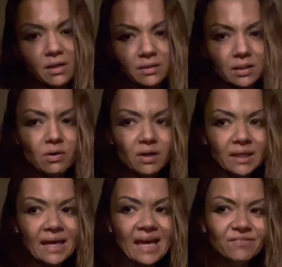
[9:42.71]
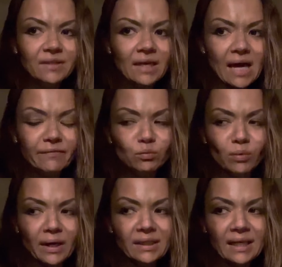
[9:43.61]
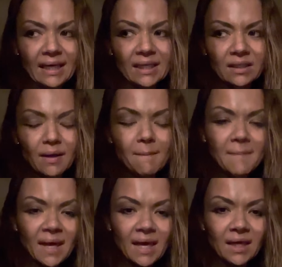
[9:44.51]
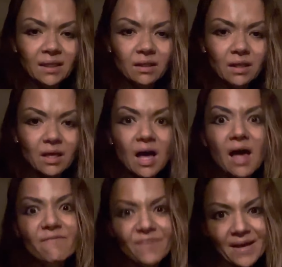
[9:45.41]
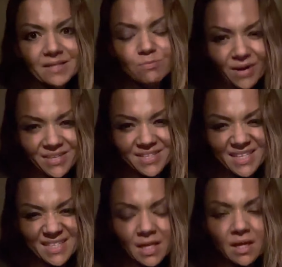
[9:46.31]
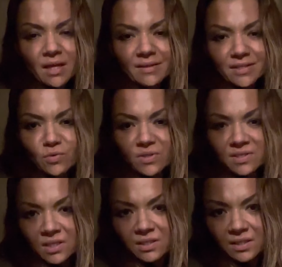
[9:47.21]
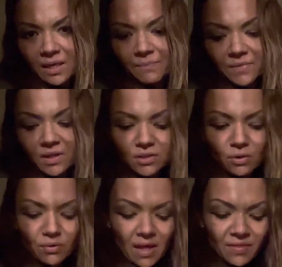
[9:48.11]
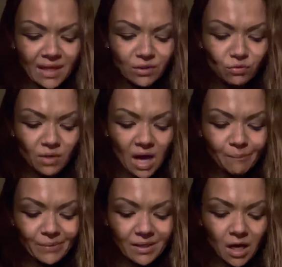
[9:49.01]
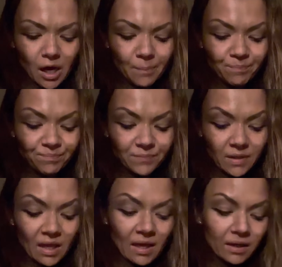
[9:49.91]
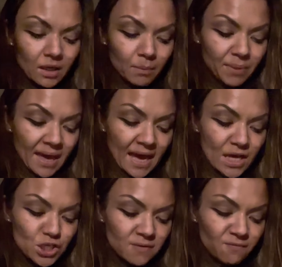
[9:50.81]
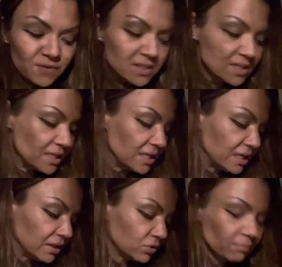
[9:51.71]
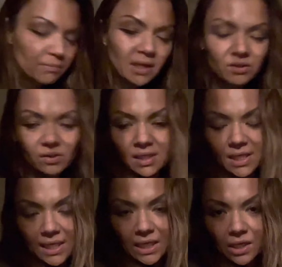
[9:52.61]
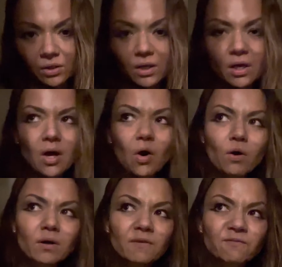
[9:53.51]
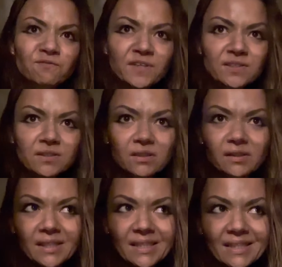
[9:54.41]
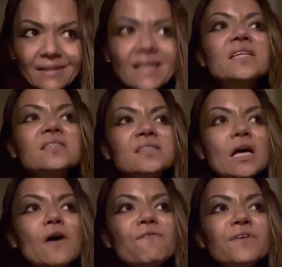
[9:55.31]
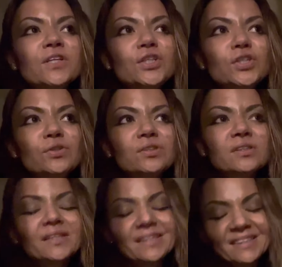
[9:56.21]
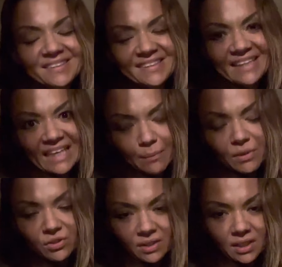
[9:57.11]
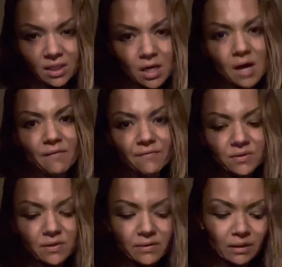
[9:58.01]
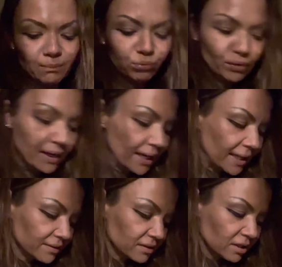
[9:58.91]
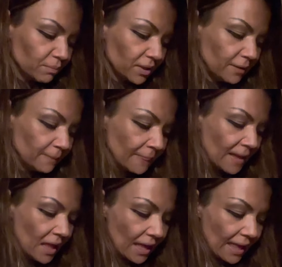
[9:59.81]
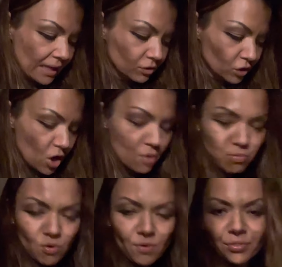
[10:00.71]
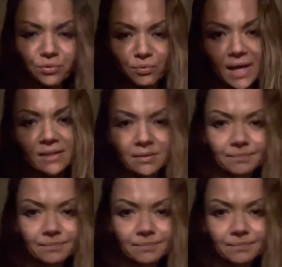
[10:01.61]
They're going to have a right-hand man, a vice president, to assist them so that they do not become compassion fatigued or mentally ill or physically self-induced damaging enough to their brains to be a global threat.